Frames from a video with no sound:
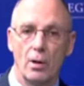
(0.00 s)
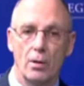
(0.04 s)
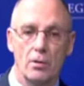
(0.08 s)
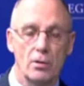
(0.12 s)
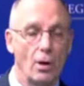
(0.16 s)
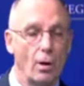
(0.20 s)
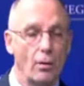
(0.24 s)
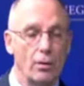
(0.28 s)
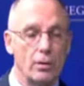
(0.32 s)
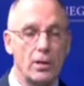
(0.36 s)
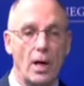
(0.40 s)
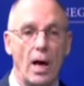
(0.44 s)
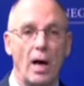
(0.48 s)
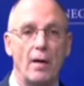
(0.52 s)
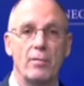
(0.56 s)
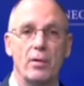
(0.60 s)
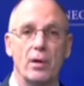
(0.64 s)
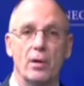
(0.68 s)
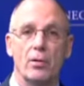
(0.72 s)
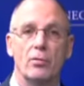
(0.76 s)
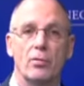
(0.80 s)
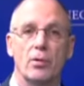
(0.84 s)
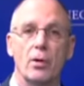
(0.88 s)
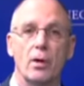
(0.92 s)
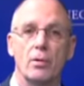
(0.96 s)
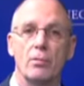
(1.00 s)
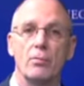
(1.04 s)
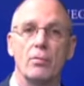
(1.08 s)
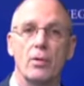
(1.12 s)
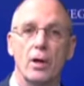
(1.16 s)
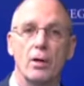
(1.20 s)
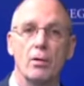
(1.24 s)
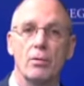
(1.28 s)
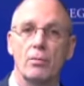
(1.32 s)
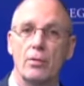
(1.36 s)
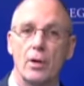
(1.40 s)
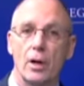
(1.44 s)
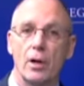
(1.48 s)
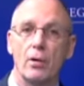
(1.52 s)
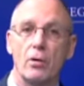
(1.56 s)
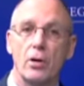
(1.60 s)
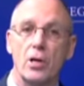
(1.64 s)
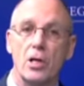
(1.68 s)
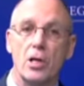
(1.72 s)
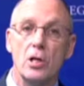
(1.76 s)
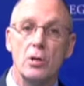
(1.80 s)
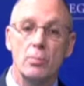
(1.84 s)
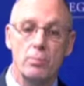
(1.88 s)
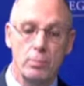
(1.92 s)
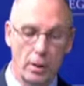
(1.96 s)
So it's obvious that they're
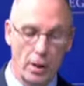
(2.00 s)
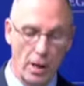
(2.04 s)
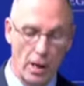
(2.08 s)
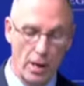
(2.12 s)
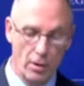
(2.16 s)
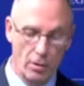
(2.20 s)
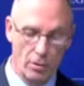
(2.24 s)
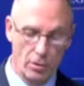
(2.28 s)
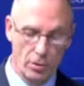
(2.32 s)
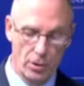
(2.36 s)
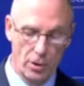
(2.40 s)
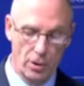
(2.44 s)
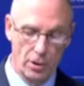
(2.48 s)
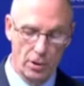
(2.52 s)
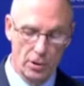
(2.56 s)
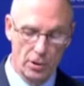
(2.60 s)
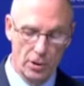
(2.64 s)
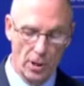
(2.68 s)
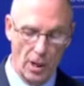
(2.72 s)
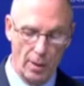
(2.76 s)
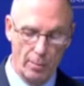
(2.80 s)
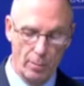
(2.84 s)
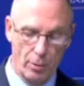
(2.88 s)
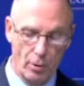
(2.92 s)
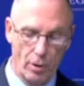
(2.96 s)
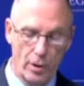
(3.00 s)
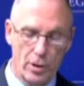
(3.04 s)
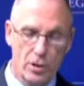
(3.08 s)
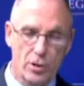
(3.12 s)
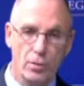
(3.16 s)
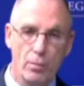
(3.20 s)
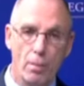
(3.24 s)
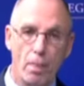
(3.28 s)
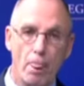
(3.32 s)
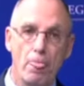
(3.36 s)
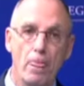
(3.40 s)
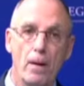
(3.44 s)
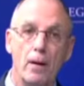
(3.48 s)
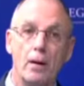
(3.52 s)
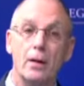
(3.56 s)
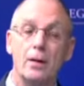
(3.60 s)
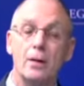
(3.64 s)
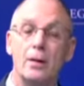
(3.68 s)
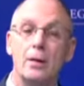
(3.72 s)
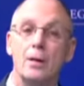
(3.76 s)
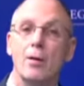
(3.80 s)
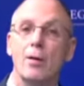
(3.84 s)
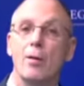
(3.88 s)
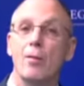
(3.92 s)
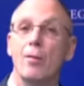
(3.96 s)
key players in this operation.
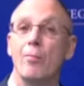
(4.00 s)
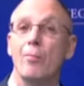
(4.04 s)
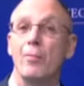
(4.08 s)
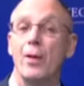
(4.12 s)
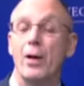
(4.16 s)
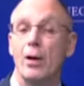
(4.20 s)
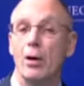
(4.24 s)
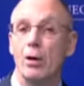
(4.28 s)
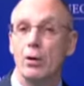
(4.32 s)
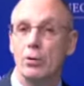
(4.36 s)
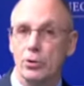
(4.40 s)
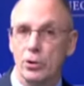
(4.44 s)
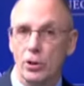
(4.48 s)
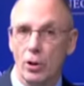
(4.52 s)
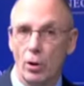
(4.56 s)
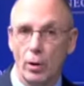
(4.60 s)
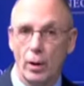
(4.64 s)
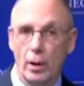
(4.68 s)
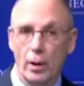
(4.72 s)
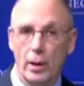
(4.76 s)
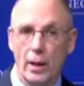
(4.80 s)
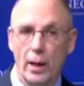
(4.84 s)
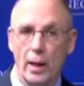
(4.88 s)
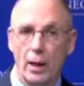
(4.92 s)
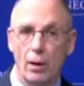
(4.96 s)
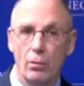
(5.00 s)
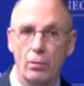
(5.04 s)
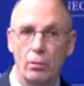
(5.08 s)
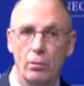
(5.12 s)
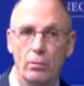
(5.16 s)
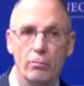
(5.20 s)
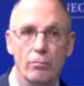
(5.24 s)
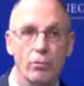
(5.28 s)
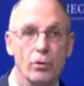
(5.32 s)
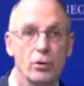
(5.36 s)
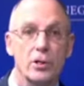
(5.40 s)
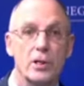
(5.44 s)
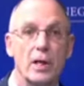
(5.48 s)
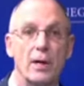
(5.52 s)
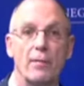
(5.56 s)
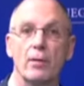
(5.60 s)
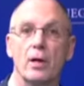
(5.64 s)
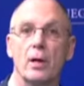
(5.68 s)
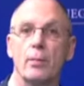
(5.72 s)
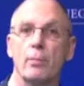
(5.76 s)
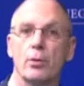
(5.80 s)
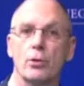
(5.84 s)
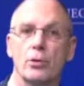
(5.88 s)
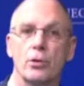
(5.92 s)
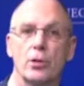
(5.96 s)
They also account for
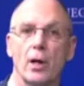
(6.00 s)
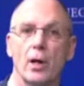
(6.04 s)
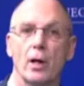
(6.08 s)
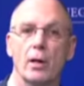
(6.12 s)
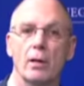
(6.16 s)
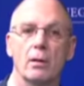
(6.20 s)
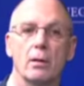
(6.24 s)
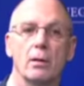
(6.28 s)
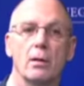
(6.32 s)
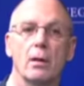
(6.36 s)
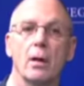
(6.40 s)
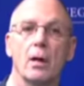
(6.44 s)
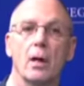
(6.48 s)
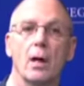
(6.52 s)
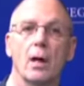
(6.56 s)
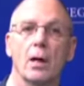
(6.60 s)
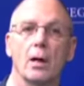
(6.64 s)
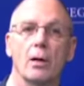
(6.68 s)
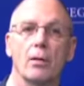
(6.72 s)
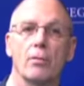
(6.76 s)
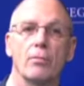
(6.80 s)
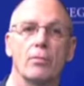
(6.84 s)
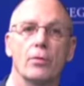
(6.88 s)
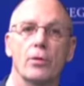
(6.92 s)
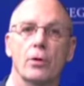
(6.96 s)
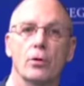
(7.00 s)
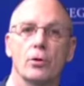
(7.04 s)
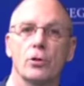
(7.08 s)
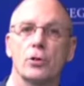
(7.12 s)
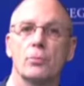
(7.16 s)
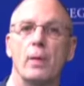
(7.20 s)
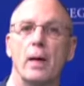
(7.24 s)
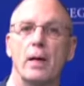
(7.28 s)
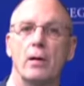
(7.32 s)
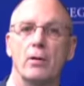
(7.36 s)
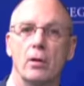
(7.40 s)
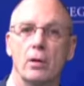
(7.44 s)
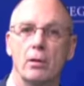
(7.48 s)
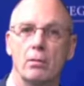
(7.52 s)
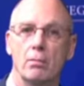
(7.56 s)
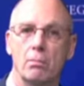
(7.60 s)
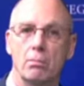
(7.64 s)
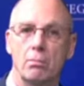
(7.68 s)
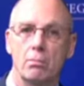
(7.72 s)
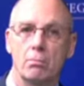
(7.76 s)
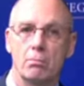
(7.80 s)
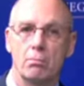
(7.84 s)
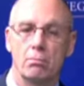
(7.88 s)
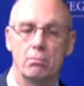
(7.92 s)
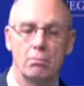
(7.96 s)
70% of your spending.
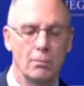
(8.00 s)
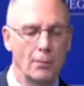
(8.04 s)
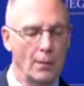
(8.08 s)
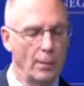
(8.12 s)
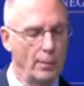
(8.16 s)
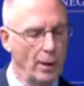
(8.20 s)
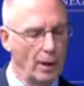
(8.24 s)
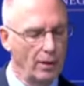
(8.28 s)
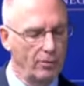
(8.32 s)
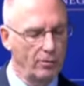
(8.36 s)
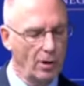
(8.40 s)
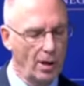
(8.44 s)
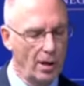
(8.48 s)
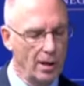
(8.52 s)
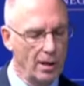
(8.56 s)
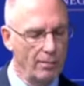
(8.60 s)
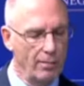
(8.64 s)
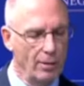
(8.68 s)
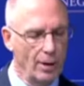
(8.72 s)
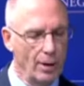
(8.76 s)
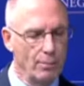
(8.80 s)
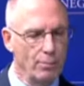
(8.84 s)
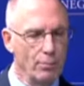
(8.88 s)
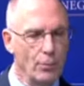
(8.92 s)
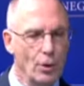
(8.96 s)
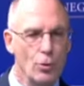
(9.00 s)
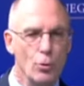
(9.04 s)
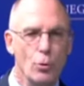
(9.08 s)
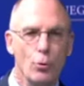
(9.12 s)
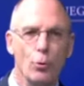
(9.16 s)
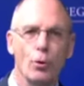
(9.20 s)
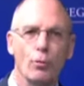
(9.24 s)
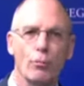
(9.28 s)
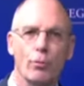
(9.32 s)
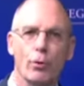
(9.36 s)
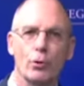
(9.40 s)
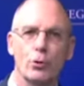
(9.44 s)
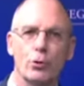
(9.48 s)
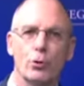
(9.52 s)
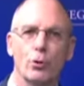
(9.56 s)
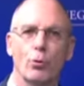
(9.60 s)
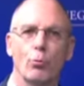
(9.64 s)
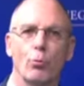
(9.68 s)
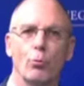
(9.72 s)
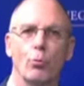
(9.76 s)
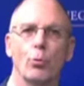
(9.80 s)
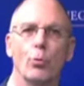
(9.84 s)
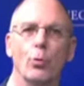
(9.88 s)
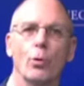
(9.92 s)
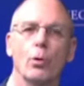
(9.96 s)
I mean, that's kind of a universal
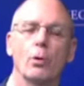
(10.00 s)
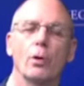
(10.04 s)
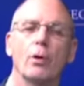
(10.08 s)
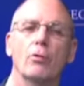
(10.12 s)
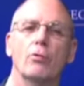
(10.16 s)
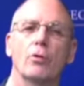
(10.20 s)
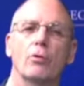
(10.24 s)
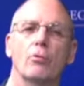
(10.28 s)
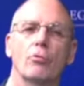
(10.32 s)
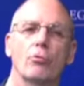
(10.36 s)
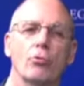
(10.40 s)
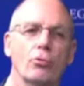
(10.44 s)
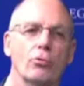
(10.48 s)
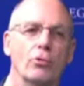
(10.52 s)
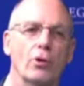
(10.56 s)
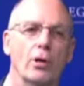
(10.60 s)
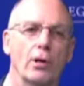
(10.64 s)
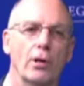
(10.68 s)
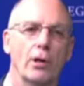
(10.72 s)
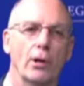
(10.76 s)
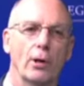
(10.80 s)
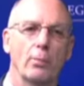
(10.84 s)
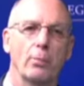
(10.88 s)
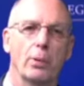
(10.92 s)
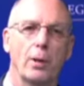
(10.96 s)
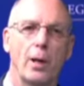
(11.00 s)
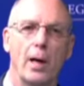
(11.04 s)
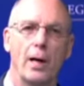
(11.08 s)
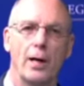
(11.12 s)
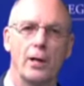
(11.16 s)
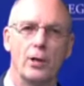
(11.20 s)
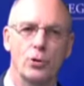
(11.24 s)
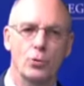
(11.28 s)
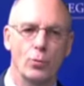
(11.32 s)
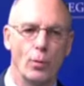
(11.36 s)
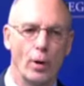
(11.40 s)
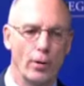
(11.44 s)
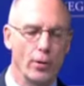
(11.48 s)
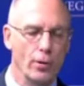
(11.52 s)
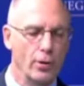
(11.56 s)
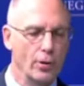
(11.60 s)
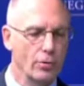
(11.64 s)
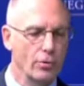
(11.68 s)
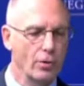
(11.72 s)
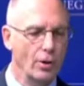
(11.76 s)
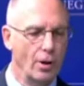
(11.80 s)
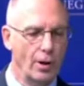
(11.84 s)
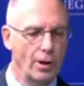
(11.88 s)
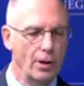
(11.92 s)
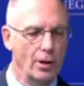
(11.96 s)
rule. It's interesting. It applies whether you're
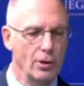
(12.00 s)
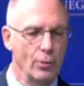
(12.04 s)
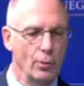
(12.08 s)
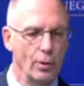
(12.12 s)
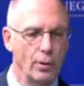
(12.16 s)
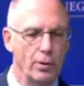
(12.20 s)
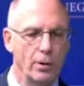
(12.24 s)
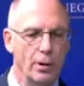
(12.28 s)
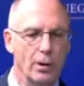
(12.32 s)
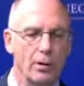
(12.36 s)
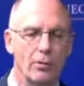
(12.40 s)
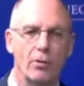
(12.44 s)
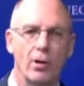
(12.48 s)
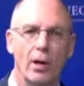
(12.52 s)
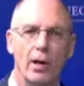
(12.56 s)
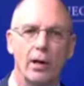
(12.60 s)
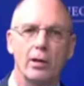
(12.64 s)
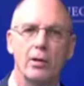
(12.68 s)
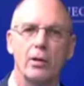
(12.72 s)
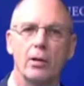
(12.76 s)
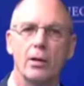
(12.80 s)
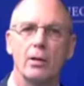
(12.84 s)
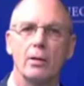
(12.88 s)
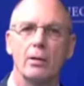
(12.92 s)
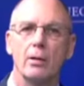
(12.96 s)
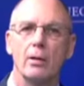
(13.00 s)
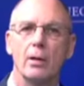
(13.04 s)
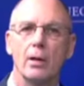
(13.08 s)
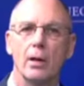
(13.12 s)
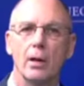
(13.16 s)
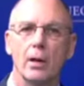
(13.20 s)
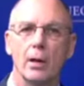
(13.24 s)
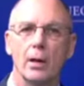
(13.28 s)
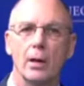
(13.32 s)
talking to a think tank in